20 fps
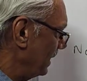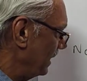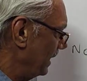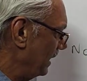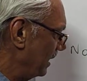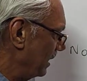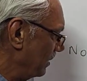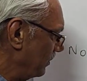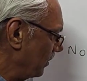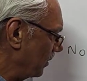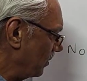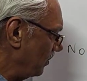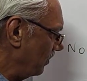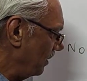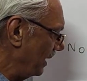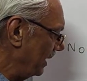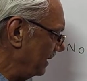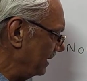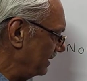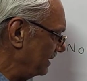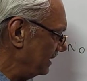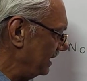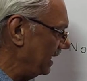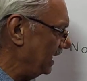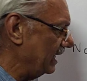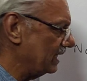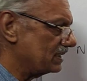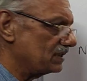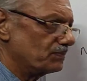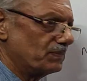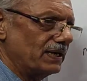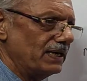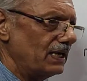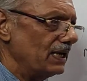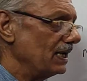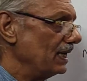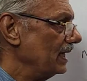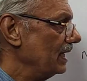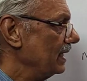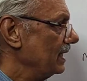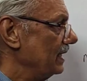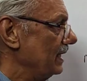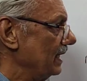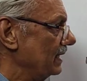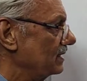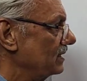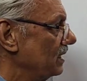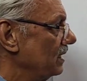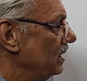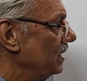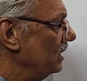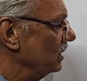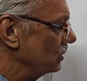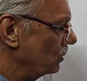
e to the power of minus ax by x.